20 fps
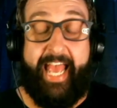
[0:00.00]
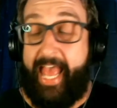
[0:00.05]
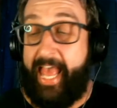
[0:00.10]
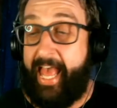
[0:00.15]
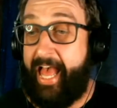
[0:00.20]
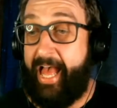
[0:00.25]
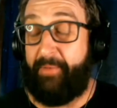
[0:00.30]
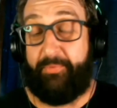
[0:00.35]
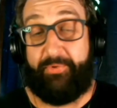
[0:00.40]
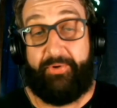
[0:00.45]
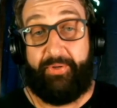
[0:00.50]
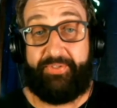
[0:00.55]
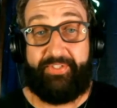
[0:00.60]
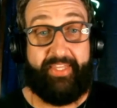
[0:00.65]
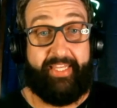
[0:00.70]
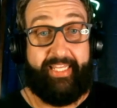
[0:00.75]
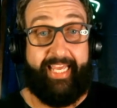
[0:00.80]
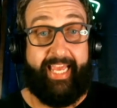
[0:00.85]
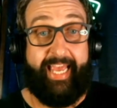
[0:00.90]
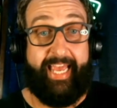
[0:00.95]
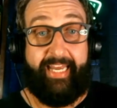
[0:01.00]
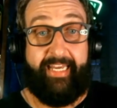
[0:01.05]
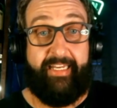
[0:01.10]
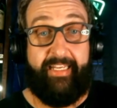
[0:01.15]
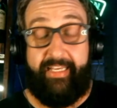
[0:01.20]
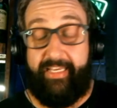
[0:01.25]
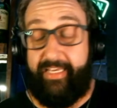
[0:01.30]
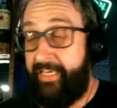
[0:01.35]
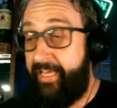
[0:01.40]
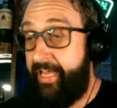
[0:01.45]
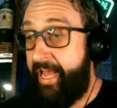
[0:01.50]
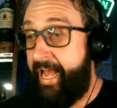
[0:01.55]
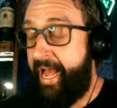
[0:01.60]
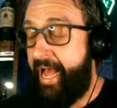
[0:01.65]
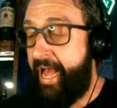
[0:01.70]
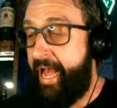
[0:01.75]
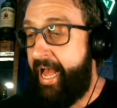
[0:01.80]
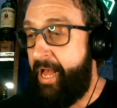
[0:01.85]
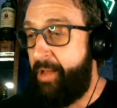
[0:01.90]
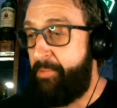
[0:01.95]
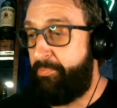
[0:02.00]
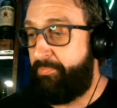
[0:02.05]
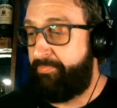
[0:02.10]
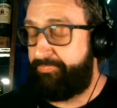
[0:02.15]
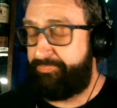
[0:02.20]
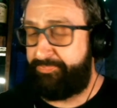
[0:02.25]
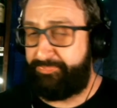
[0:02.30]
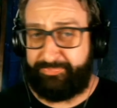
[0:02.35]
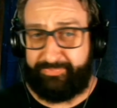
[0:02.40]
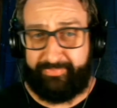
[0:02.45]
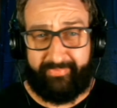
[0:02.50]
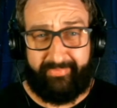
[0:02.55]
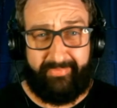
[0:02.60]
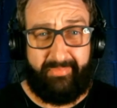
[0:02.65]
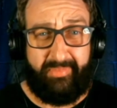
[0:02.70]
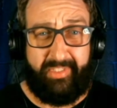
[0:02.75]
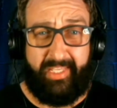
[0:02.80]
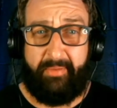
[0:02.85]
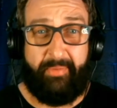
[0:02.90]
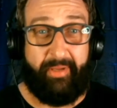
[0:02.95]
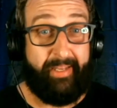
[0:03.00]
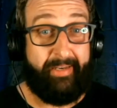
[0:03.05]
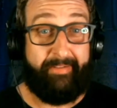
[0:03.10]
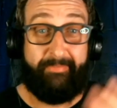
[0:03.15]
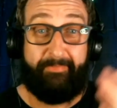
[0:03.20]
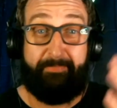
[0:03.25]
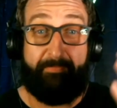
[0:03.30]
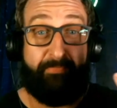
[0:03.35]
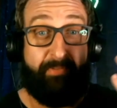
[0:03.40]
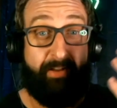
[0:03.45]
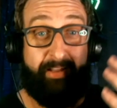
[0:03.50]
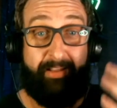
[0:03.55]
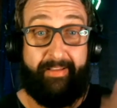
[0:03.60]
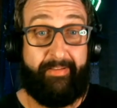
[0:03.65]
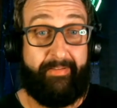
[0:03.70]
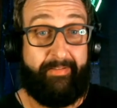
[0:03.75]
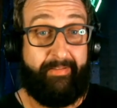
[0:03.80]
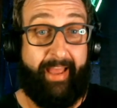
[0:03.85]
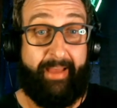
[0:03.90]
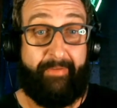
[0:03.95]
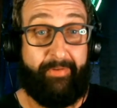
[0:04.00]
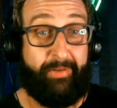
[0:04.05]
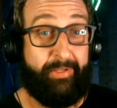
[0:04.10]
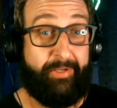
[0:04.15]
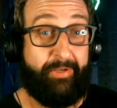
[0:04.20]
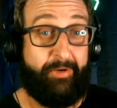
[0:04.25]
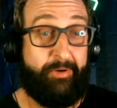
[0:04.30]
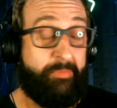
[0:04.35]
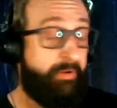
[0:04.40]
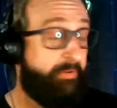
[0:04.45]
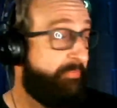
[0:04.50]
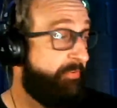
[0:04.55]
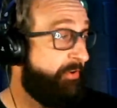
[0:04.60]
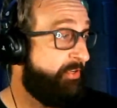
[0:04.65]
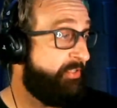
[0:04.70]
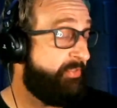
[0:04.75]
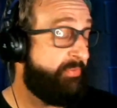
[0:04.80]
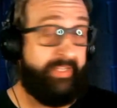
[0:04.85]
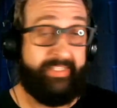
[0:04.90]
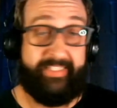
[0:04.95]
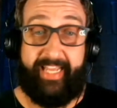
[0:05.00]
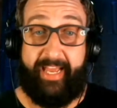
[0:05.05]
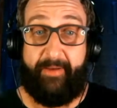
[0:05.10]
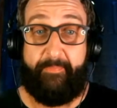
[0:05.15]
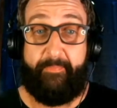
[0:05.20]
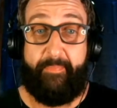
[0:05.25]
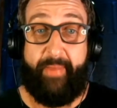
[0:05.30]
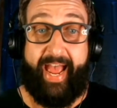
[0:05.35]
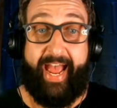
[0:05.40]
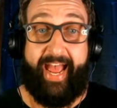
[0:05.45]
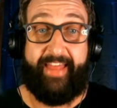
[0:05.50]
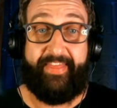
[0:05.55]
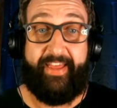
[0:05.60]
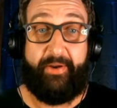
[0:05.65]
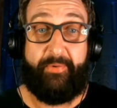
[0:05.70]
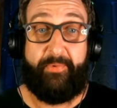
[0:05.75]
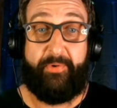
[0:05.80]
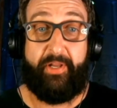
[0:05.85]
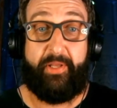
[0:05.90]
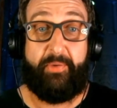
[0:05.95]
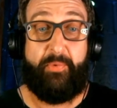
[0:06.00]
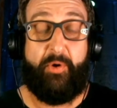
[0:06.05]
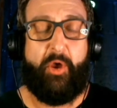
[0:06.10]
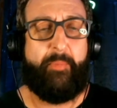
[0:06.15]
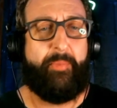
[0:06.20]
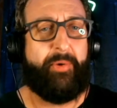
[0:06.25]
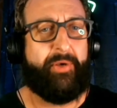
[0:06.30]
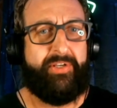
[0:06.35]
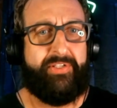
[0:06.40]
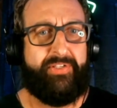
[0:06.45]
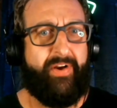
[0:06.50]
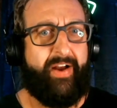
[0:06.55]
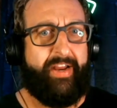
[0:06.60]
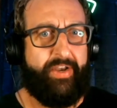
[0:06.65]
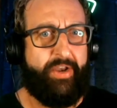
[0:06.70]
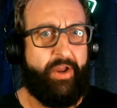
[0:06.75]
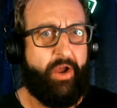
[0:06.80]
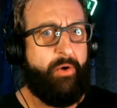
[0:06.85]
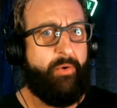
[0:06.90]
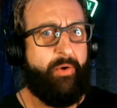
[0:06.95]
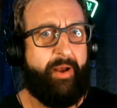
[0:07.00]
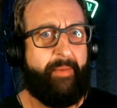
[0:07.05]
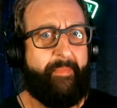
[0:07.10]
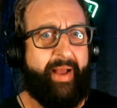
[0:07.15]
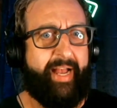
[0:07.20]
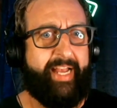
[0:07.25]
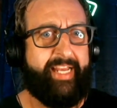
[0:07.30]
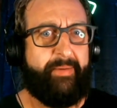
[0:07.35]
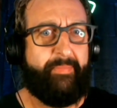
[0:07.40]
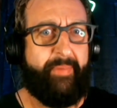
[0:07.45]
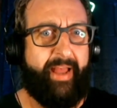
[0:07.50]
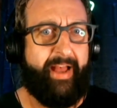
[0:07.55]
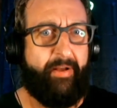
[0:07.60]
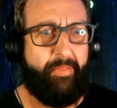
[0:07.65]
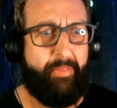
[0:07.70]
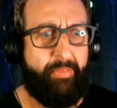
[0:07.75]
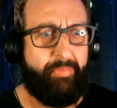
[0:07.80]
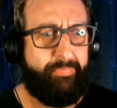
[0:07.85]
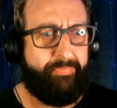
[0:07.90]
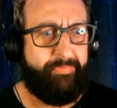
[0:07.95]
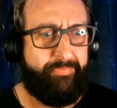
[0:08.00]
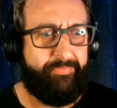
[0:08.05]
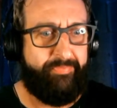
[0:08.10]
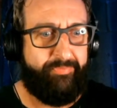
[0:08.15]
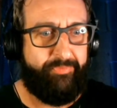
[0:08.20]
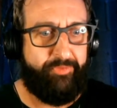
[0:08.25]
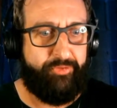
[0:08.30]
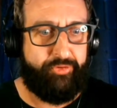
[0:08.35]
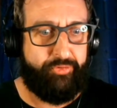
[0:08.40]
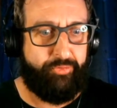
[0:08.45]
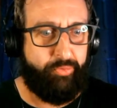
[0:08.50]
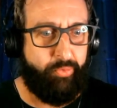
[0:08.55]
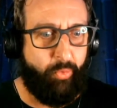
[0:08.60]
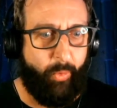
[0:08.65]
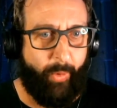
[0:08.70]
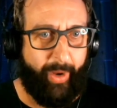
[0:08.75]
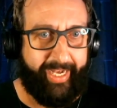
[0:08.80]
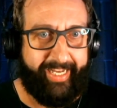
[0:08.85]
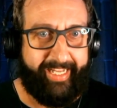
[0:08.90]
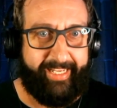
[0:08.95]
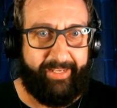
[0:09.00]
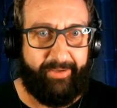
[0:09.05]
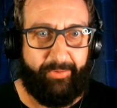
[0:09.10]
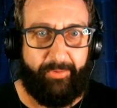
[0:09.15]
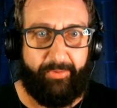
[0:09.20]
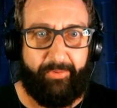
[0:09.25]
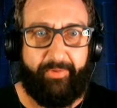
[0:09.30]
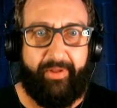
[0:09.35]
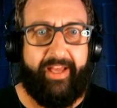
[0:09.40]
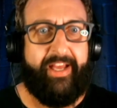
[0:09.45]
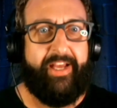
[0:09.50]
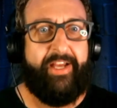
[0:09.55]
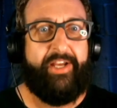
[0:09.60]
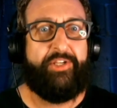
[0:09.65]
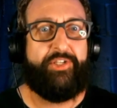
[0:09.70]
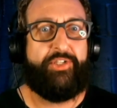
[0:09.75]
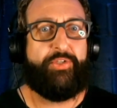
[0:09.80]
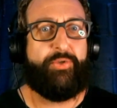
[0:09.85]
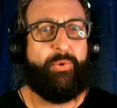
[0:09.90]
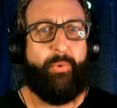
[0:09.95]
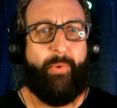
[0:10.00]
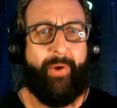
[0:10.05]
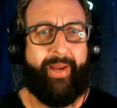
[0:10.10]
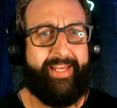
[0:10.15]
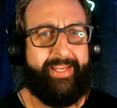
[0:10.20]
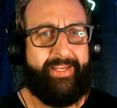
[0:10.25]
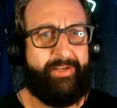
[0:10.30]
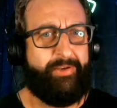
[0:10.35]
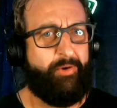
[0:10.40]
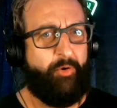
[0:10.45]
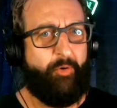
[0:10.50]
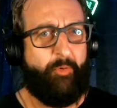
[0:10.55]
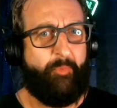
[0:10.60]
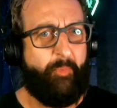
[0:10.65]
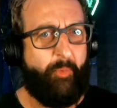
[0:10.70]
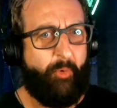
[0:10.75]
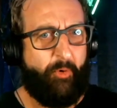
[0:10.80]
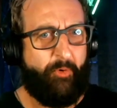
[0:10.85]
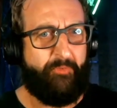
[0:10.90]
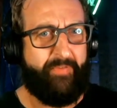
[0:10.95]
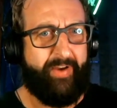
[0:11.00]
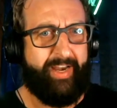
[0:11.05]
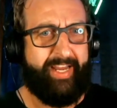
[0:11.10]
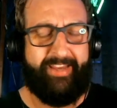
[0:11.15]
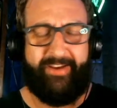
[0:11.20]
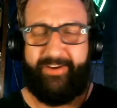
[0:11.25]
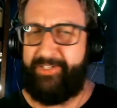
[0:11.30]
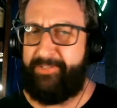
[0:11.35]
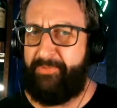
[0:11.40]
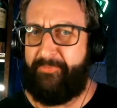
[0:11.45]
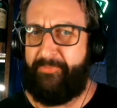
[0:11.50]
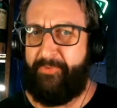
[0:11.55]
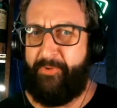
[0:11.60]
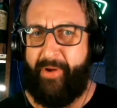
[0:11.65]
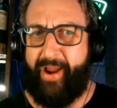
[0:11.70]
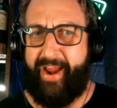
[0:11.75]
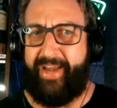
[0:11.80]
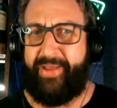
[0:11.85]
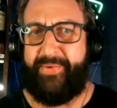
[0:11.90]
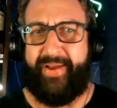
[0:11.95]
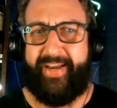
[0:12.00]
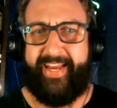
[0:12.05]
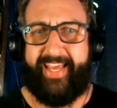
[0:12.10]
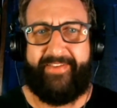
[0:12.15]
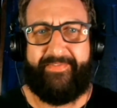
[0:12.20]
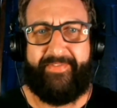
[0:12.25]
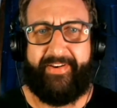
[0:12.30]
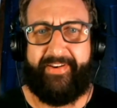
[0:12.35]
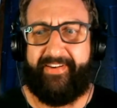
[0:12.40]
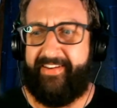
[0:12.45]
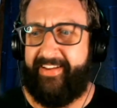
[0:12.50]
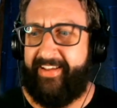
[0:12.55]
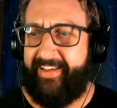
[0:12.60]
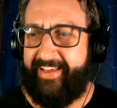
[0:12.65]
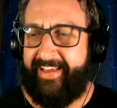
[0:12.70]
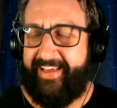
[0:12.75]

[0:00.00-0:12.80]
Uh, well, not to the end, um, but uh, have a look at all my first ones, how bad they really were, because I know I made about 20 or 20 or more videos before anyone even